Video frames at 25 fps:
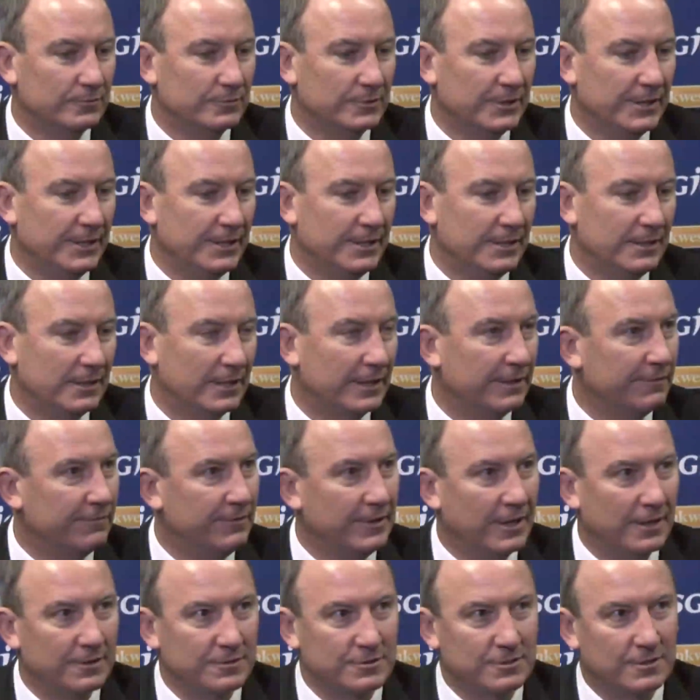
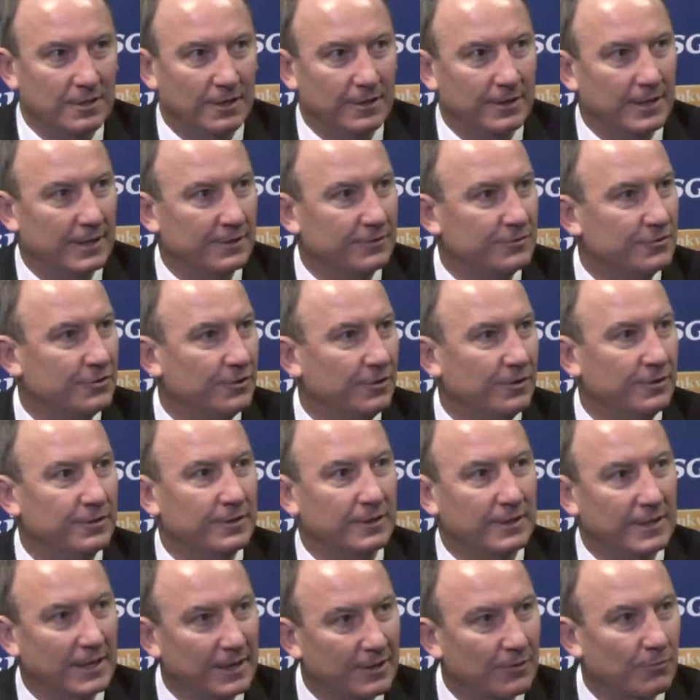leave no stone
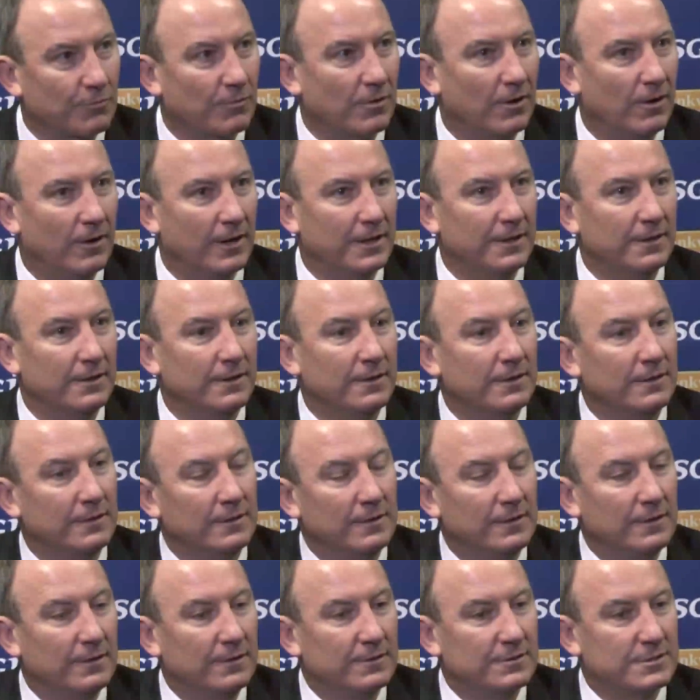unturned to get it right.
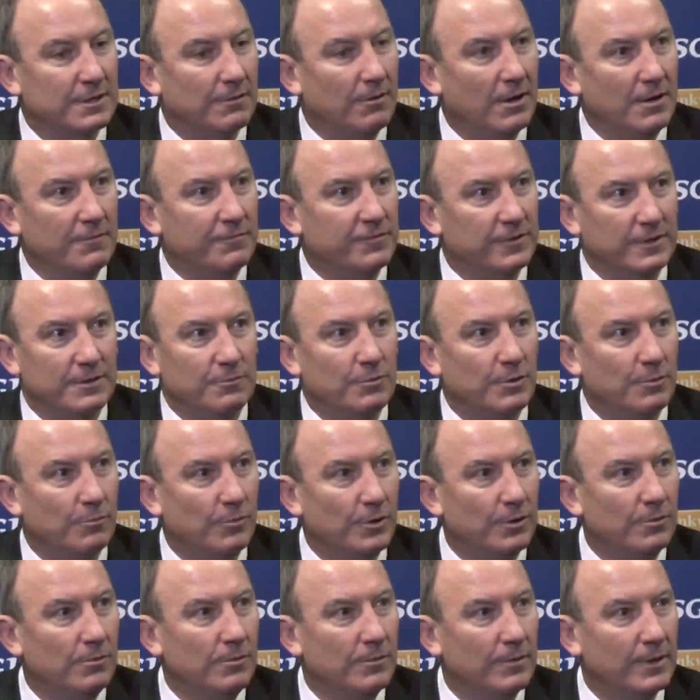So hopefully we
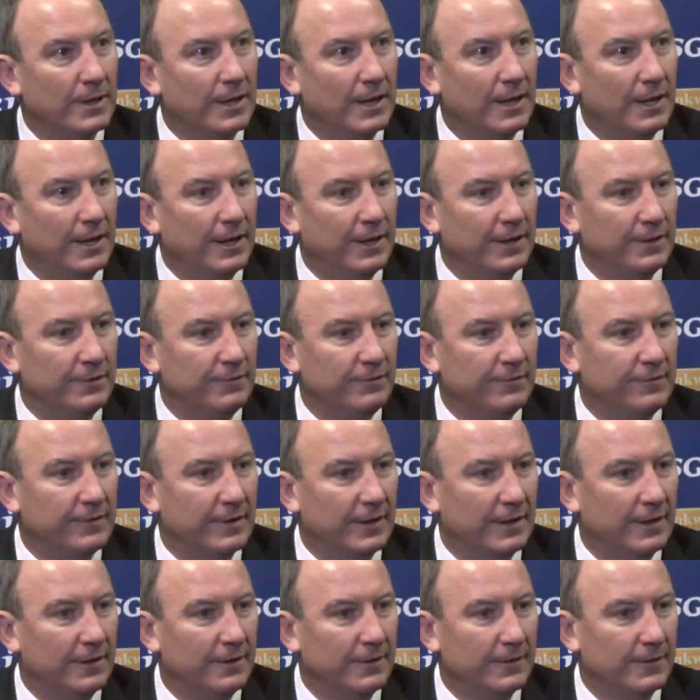will, and
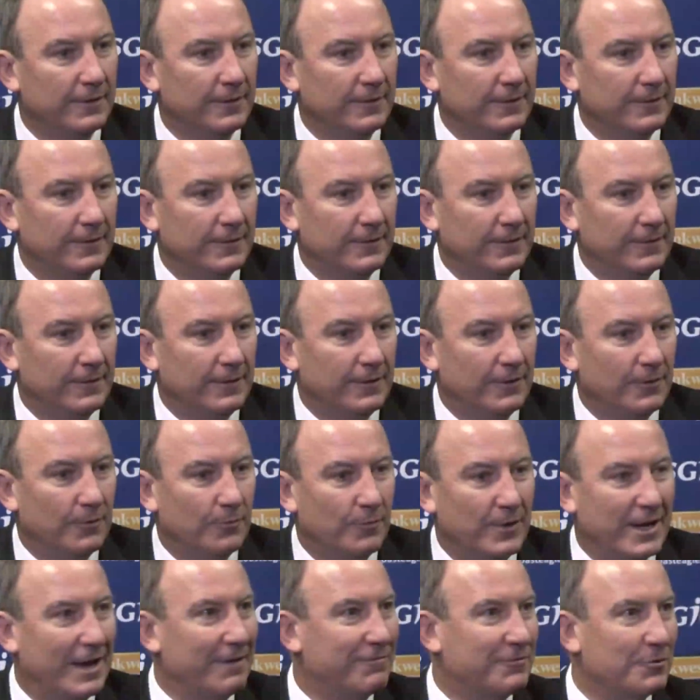
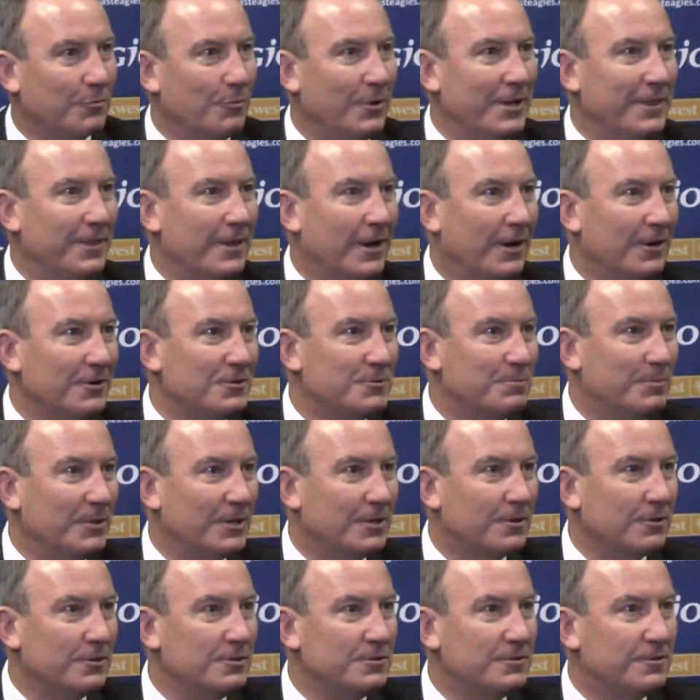we have to win those
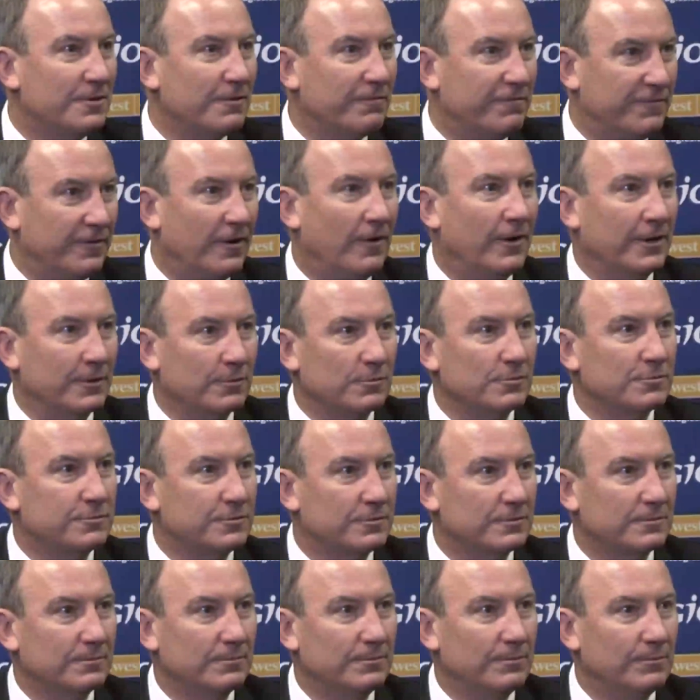because the
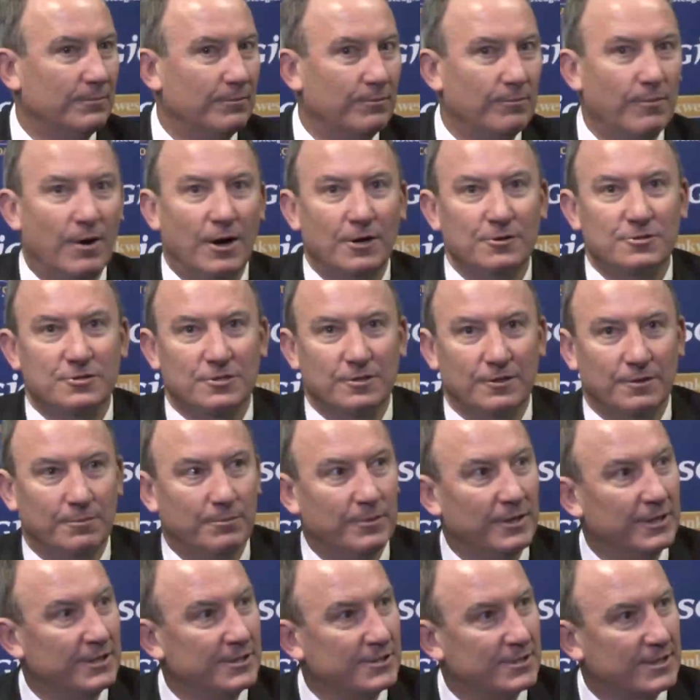finals, most of
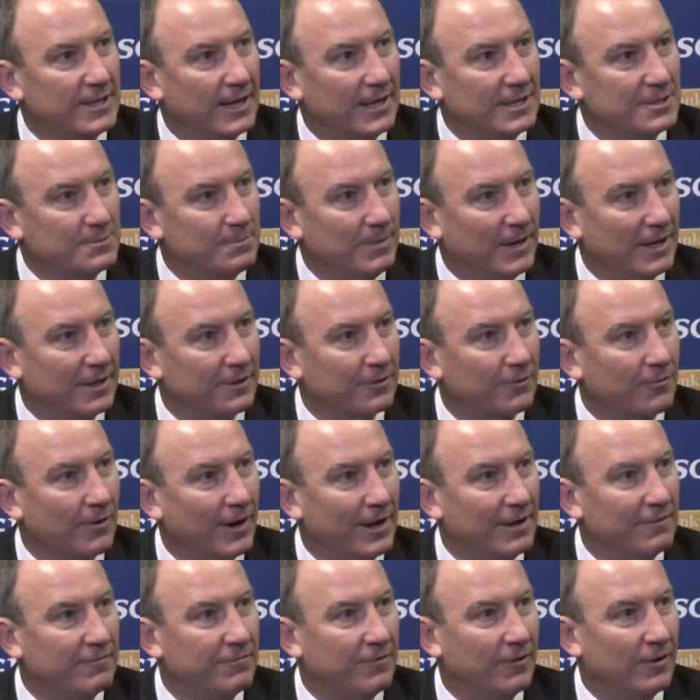them these days, bar the
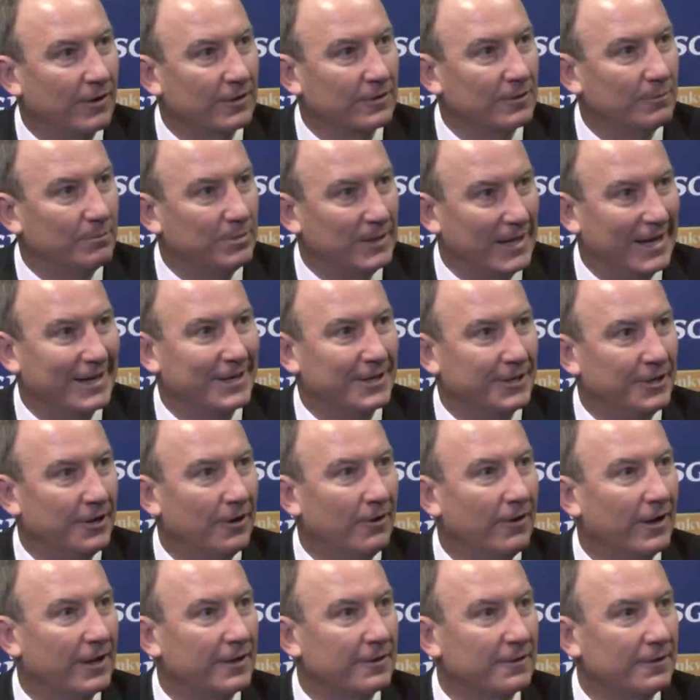grand final, are played at
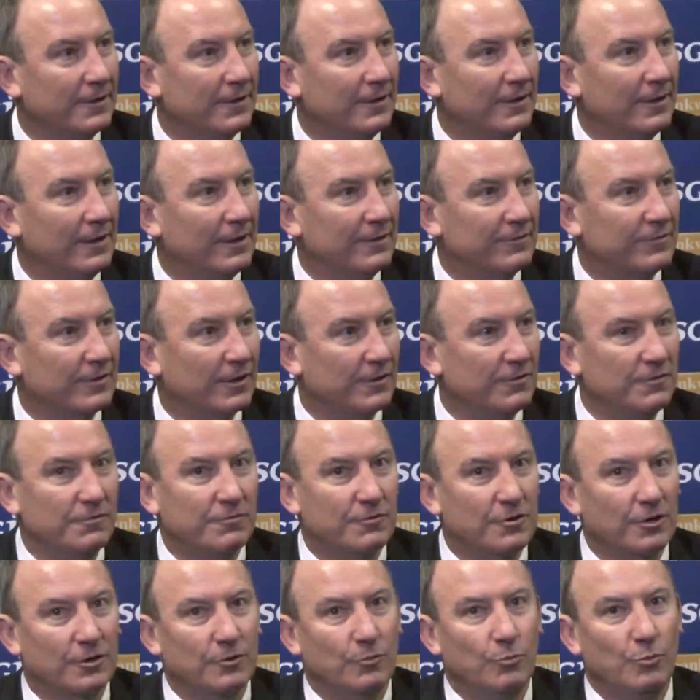night. So
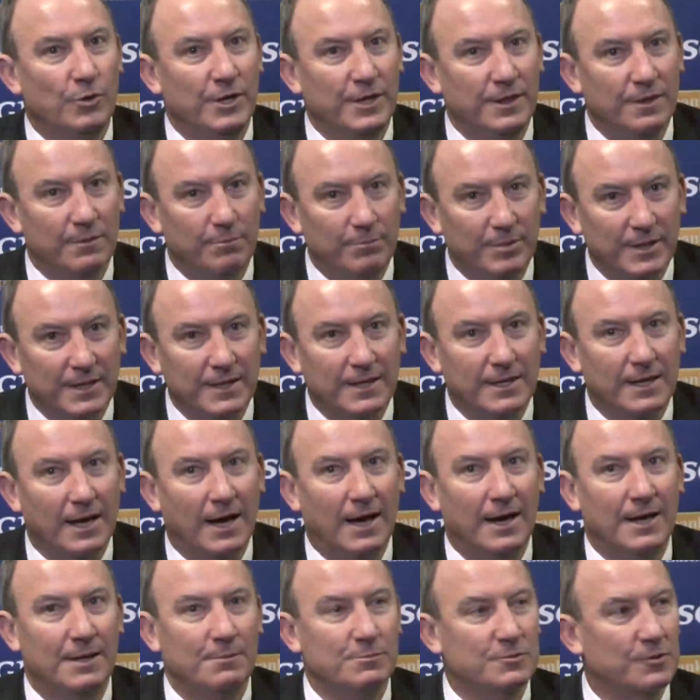you've got to win the big
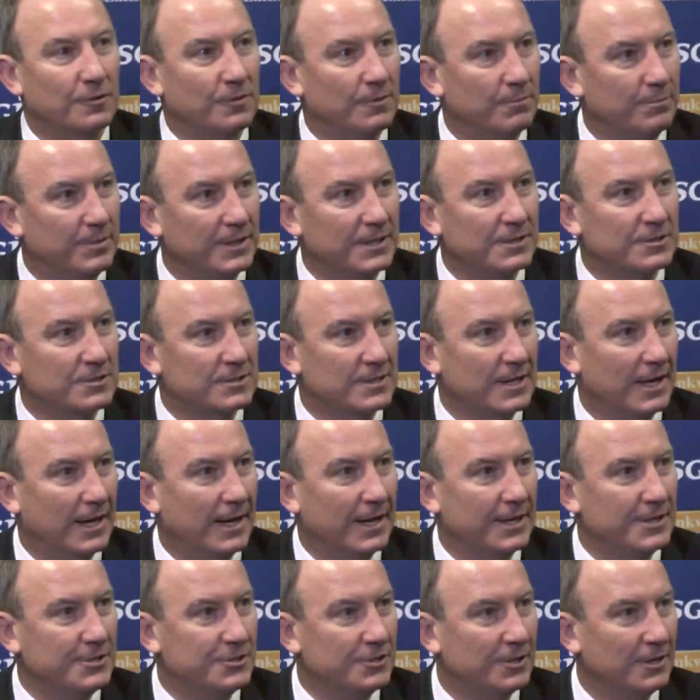games on the big
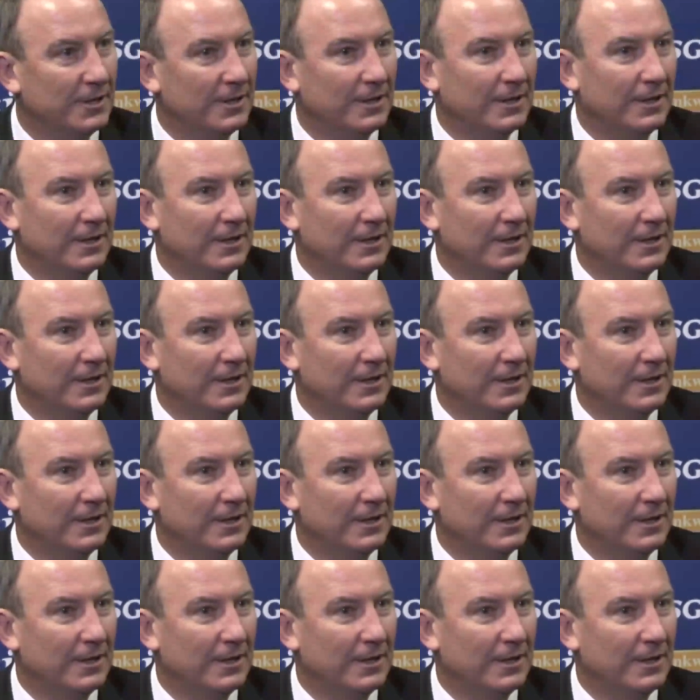stage